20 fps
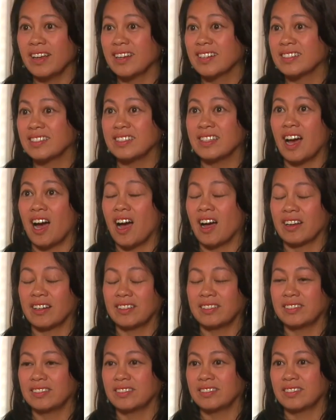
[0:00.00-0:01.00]
is not
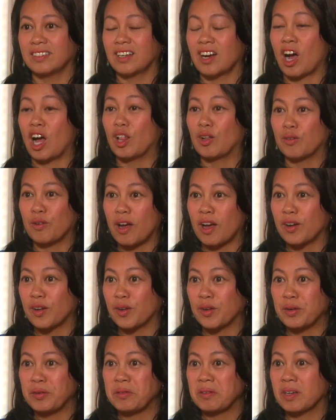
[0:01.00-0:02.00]

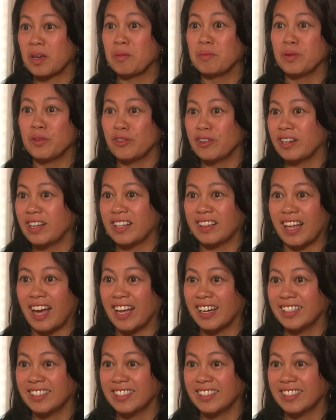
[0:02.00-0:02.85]
Colorado community led.